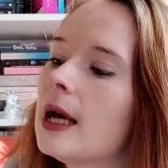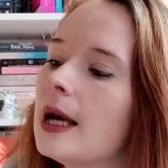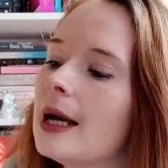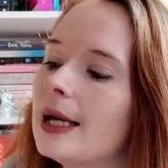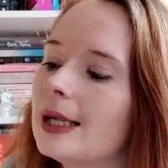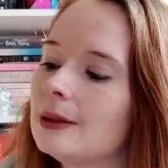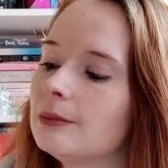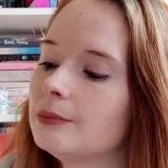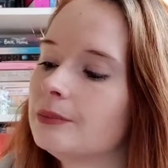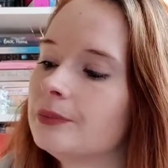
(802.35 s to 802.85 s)

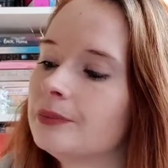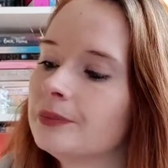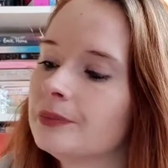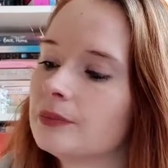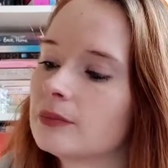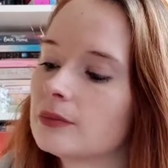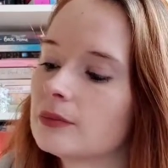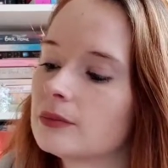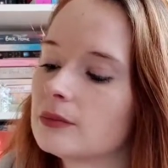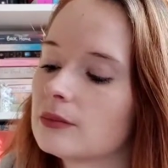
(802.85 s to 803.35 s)

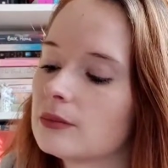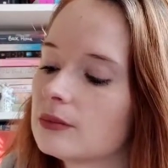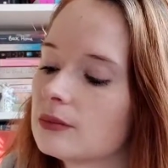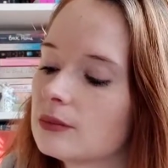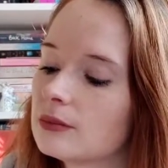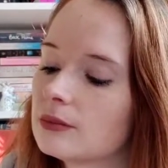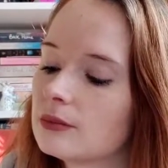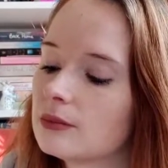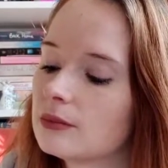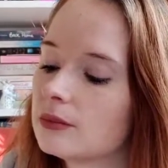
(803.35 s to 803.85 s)
But
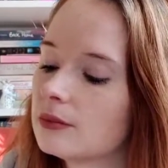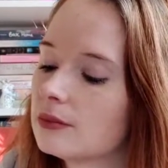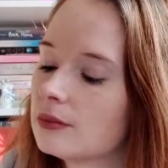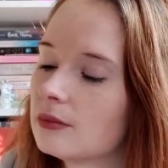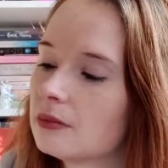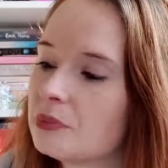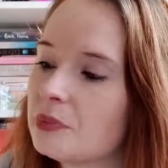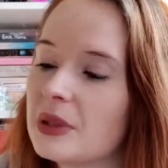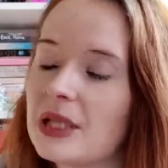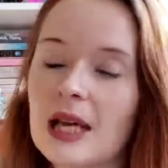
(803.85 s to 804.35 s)

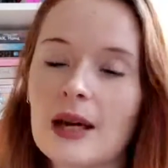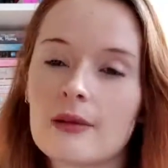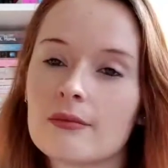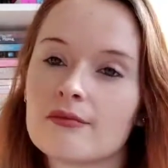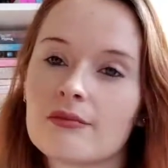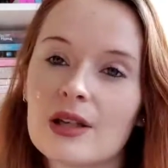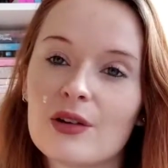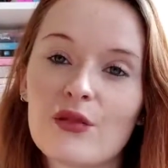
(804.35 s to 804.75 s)
yeah,